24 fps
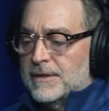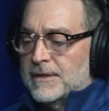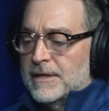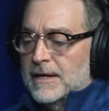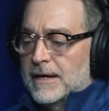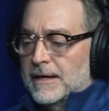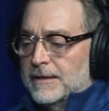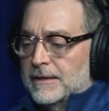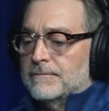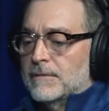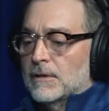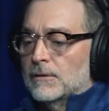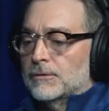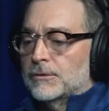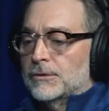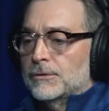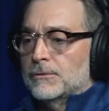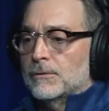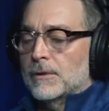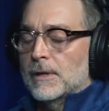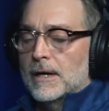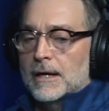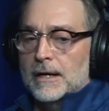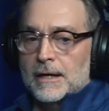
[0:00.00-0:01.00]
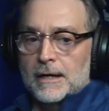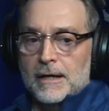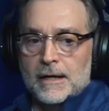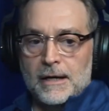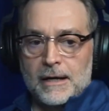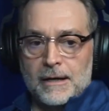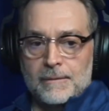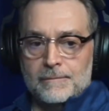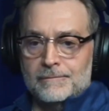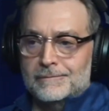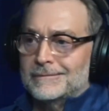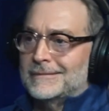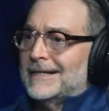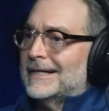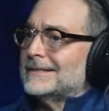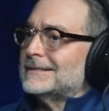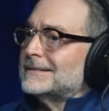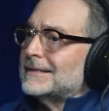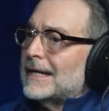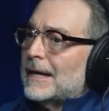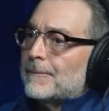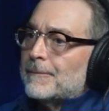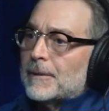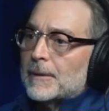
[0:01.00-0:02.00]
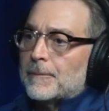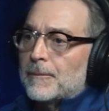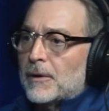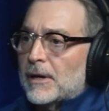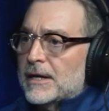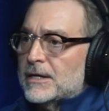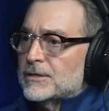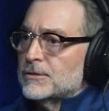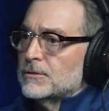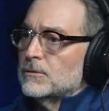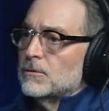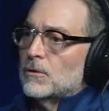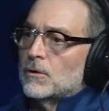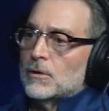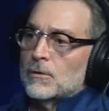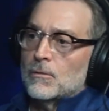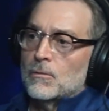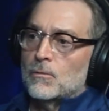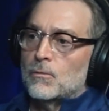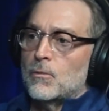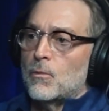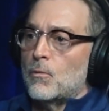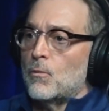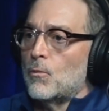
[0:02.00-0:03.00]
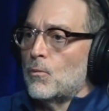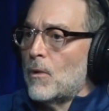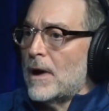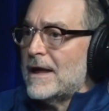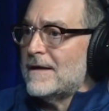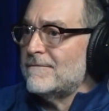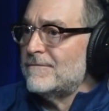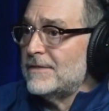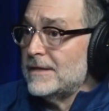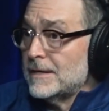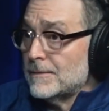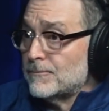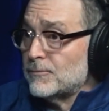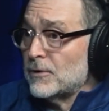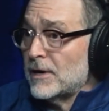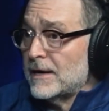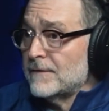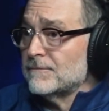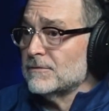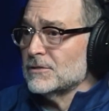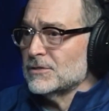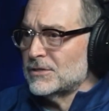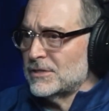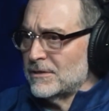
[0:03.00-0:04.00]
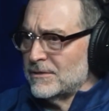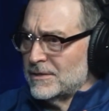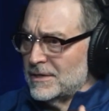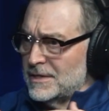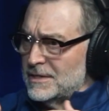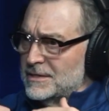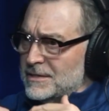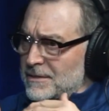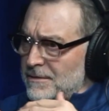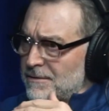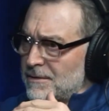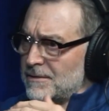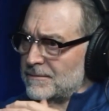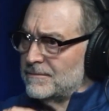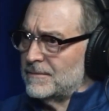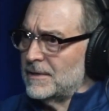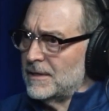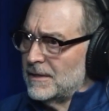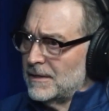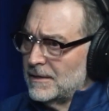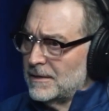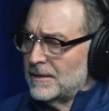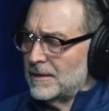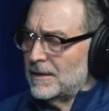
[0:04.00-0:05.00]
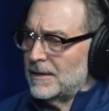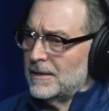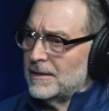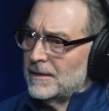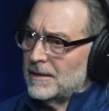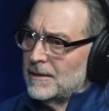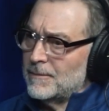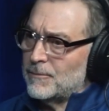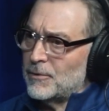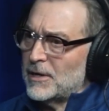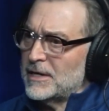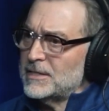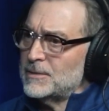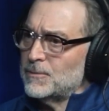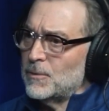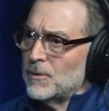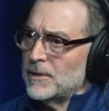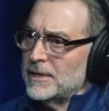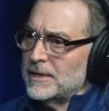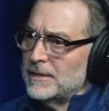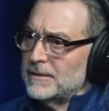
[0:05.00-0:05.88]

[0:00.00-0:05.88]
that they'll do a desktop appraisal or waive the appraisal? Is there a price point?